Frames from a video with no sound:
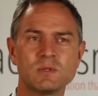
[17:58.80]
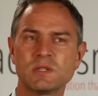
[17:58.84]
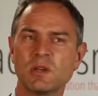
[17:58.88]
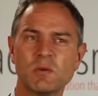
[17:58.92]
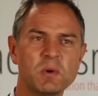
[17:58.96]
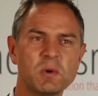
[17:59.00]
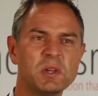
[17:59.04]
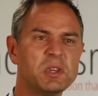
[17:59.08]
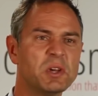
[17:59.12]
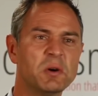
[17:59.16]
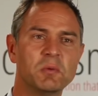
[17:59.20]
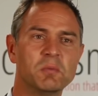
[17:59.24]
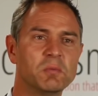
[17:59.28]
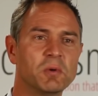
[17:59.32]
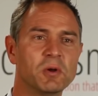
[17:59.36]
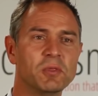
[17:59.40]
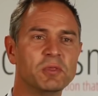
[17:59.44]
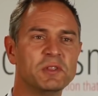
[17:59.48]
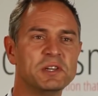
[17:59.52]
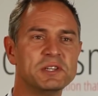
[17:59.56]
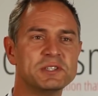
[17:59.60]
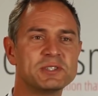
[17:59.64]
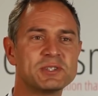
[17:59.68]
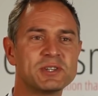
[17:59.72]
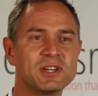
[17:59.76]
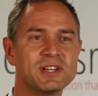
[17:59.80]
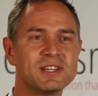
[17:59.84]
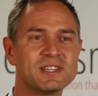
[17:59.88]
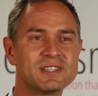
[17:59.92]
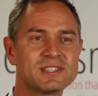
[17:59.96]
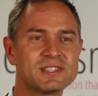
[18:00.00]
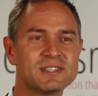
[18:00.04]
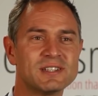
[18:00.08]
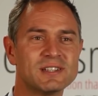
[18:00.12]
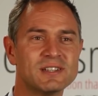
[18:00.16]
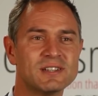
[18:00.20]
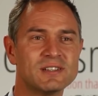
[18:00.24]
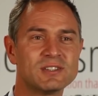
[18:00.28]
said, we don't want these
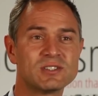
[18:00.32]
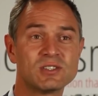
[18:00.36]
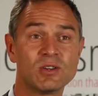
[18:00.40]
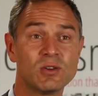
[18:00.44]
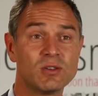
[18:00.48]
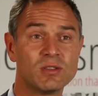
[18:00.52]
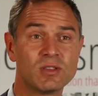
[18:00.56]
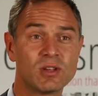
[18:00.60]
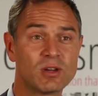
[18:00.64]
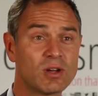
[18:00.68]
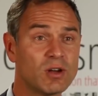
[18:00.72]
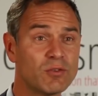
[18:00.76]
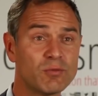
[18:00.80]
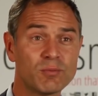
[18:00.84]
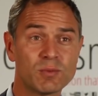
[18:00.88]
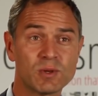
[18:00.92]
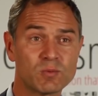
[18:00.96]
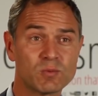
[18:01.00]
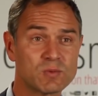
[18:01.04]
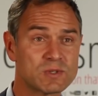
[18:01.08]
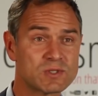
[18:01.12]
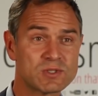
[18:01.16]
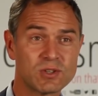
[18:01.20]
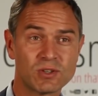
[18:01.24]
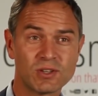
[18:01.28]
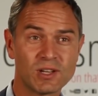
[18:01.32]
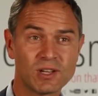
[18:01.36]
jets. So the government was not